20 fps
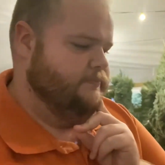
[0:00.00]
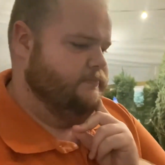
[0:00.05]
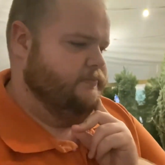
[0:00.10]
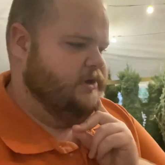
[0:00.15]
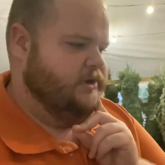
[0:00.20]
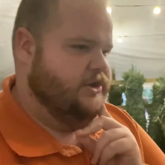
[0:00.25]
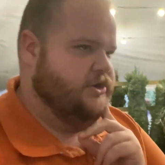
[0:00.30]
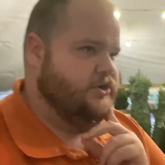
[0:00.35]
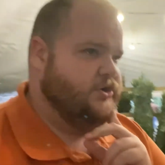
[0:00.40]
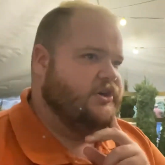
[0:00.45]

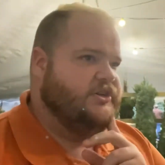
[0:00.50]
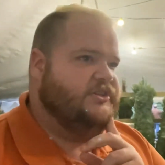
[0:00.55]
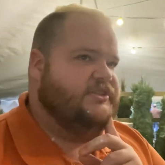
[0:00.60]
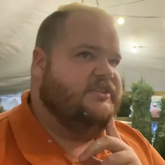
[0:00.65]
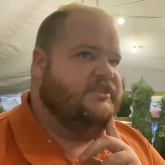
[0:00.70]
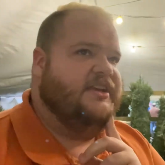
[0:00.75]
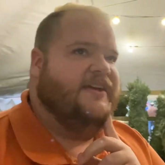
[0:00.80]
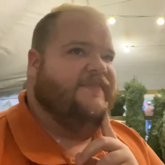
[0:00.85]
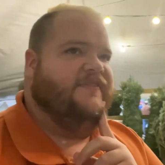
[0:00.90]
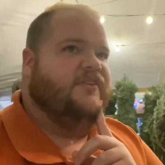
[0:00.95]
under
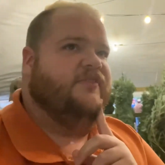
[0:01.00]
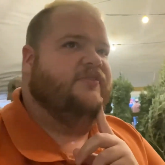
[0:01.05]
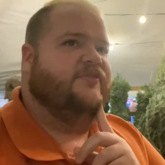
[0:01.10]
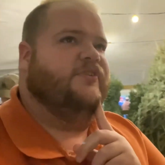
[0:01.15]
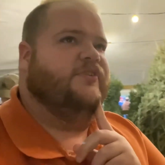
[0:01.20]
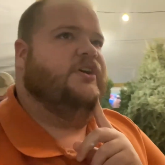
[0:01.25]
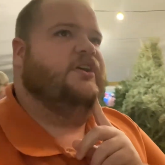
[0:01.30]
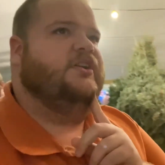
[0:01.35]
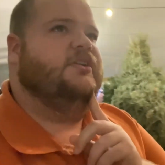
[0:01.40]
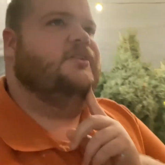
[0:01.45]
seven
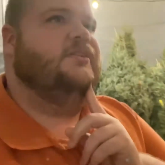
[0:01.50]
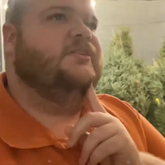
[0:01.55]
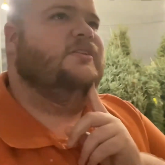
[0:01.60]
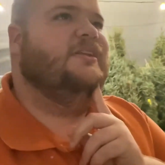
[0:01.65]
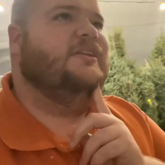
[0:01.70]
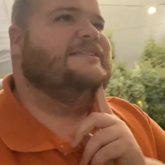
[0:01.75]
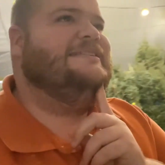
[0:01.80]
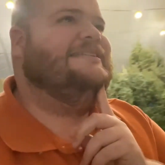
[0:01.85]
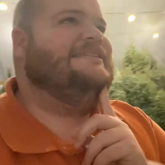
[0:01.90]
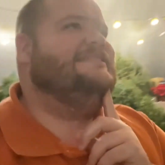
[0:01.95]
foot.
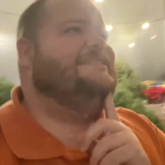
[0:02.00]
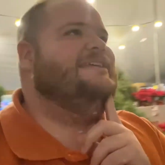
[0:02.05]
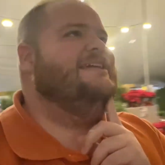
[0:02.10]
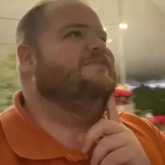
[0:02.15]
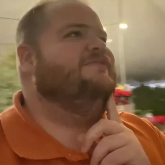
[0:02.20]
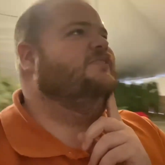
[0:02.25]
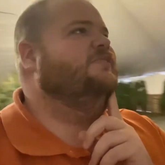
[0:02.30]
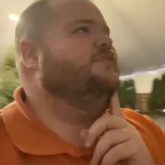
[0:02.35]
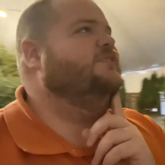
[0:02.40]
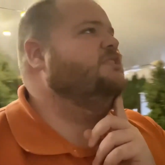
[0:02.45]
That's a
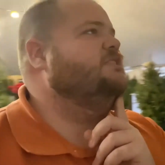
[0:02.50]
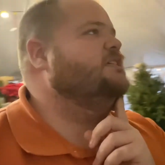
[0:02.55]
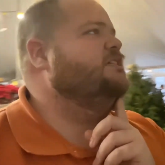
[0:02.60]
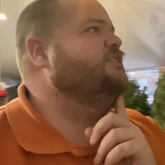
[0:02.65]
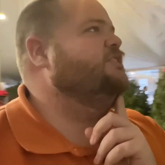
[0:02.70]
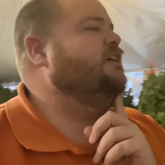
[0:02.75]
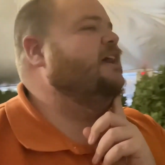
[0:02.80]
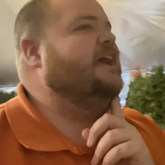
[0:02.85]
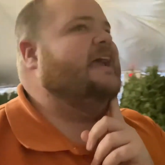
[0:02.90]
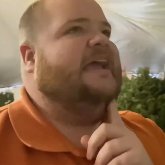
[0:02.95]
seven foot to
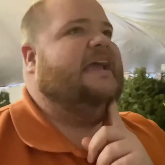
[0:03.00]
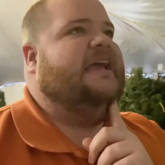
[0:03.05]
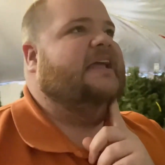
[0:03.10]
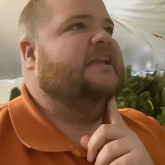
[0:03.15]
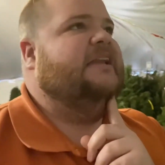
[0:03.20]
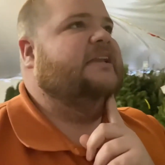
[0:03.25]
under eight.